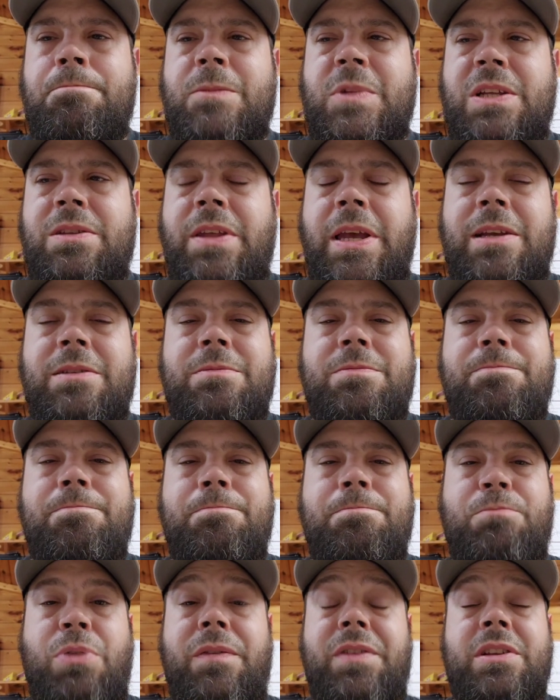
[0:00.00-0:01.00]
like
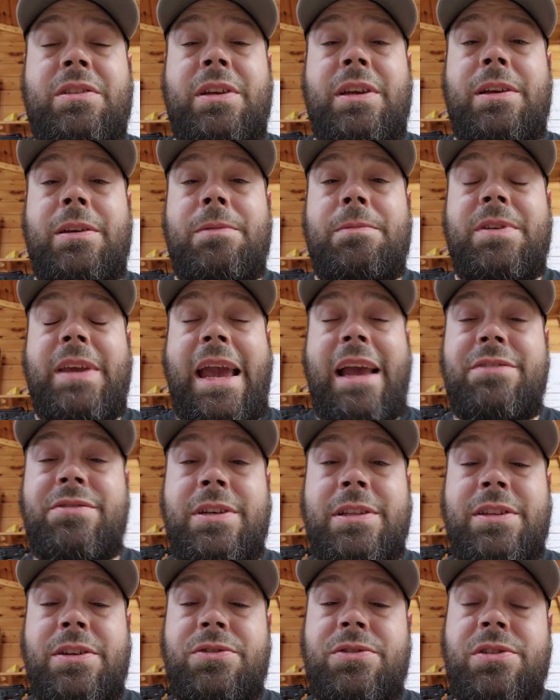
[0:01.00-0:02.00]
perfectly
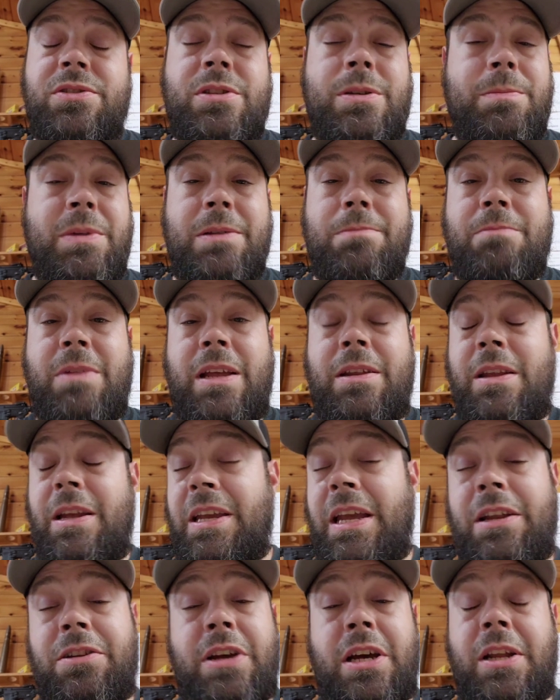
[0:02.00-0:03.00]
gassing their system, and
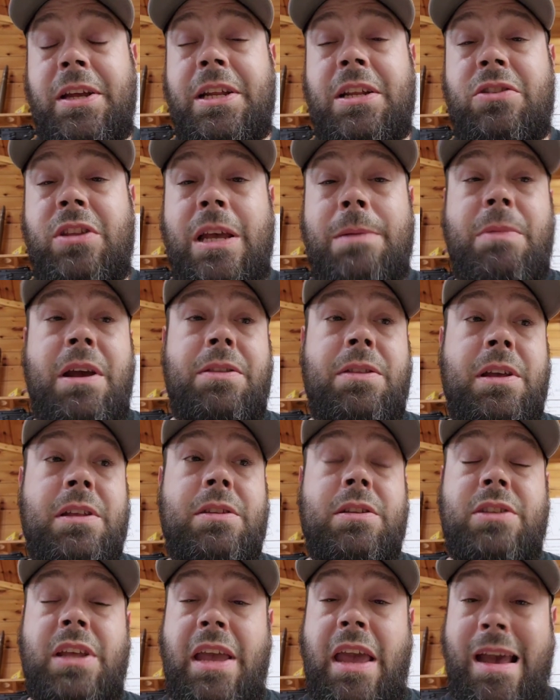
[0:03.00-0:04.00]
again, not a hit at them. I think
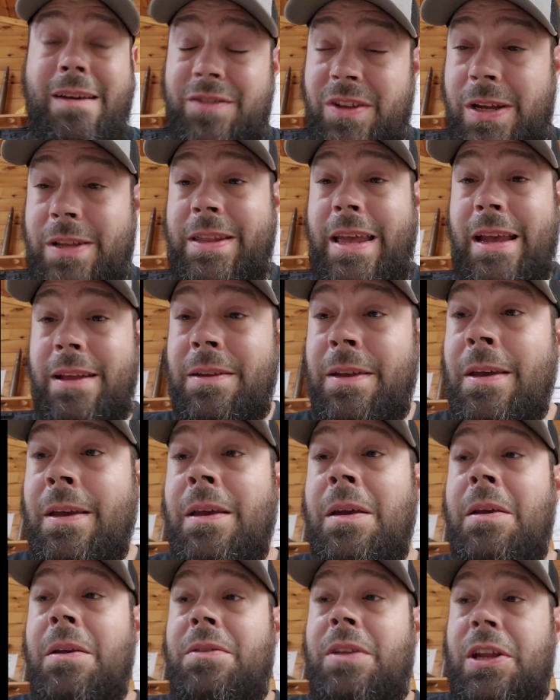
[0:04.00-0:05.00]
that they have done that.
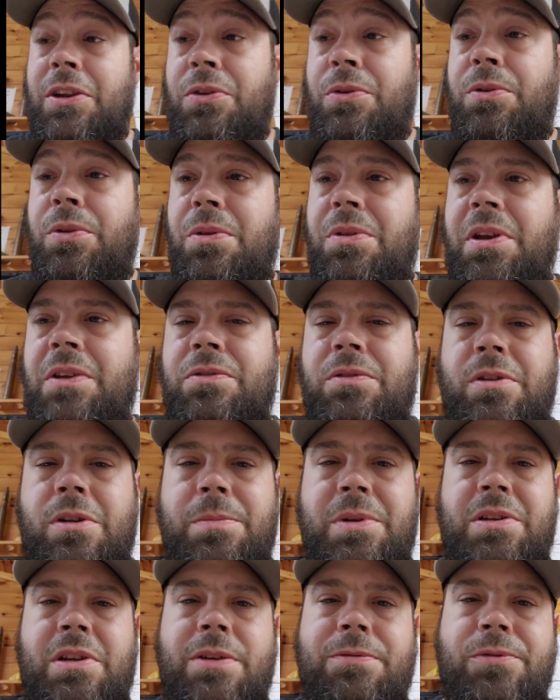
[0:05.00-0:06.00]
They do things a little
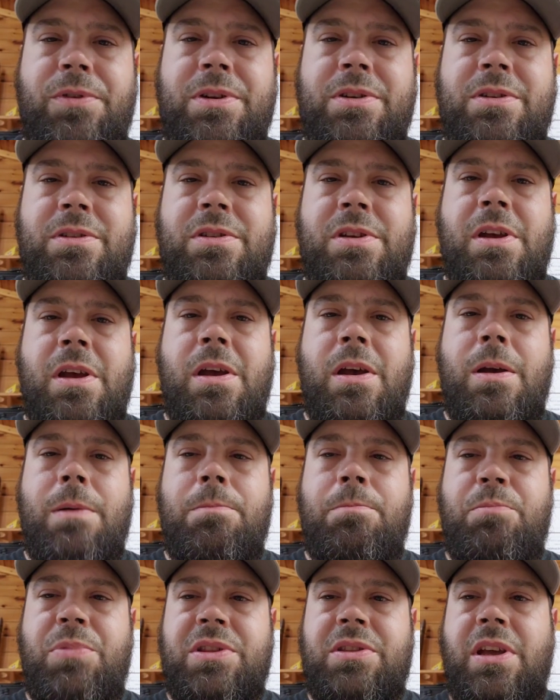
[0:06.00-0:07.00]
bit different,
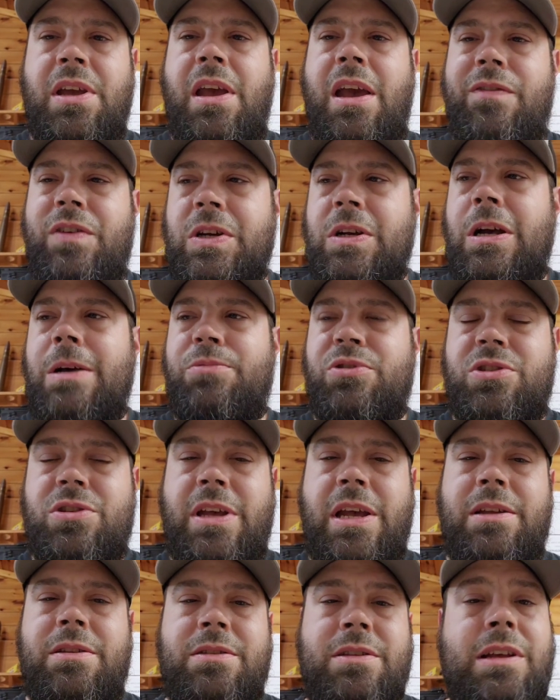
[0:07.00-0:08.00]
but they have accomplished
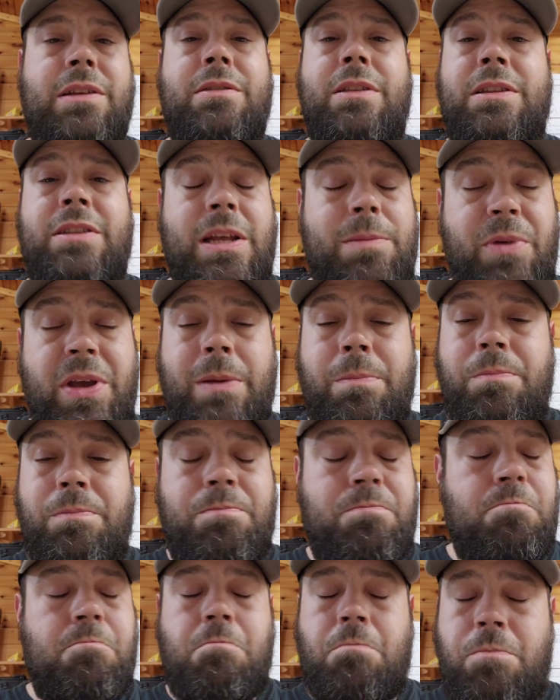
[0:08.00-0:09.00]
that, and they make
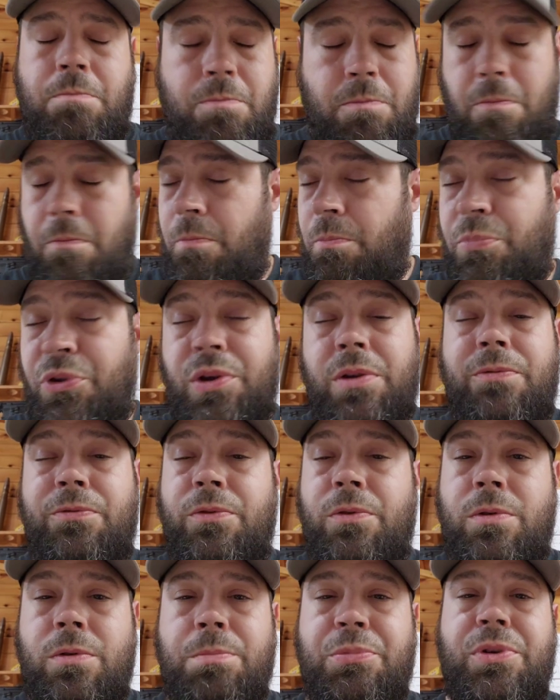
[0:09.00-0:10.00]

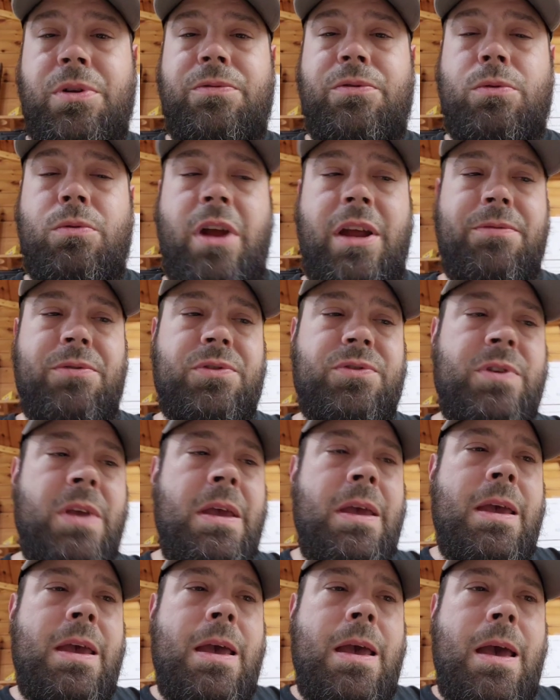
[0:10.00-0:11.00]
beautiful rifles.
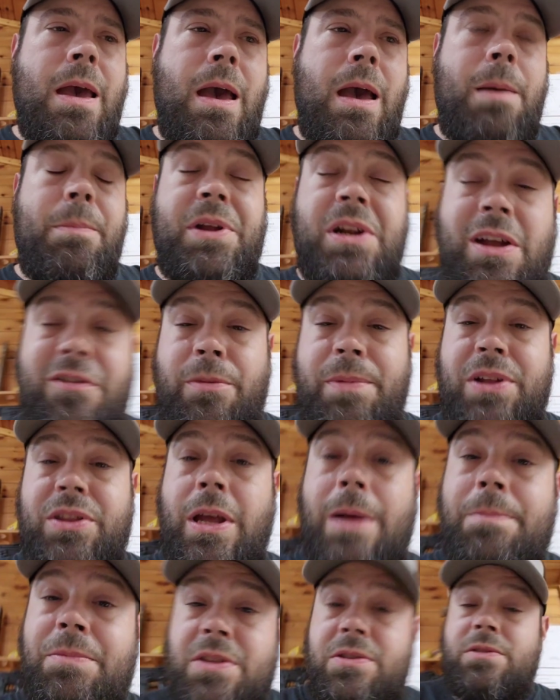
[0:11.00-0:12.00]
But enough about
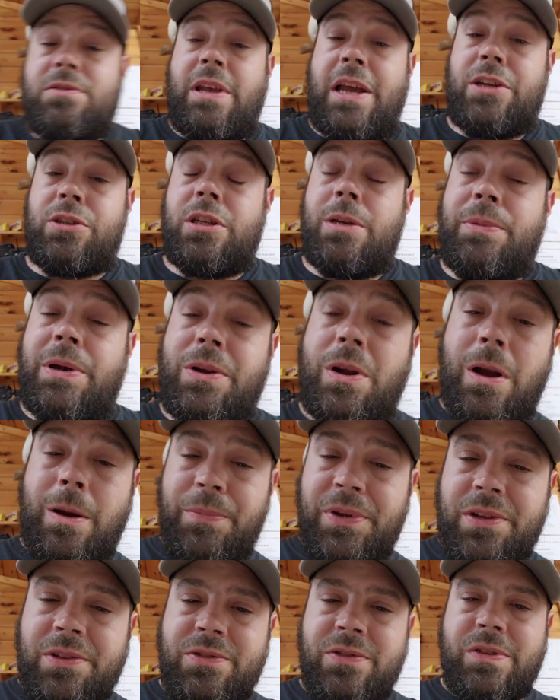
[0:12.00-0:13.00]
them. This is actually about our
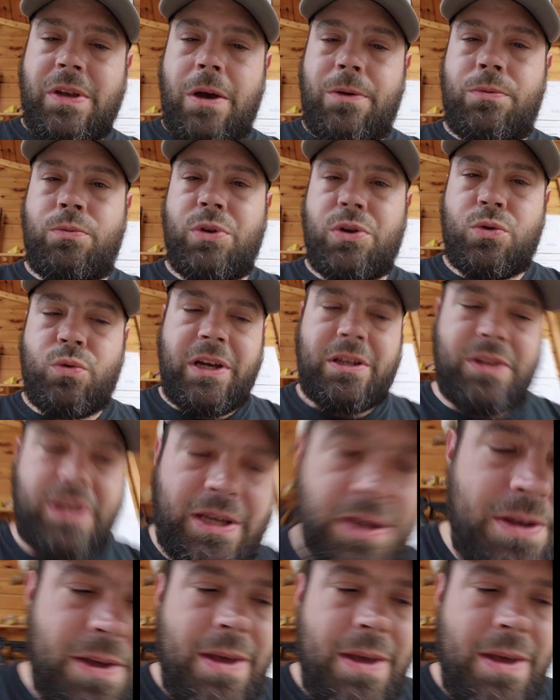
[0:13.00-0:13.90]
builds. So real quickly,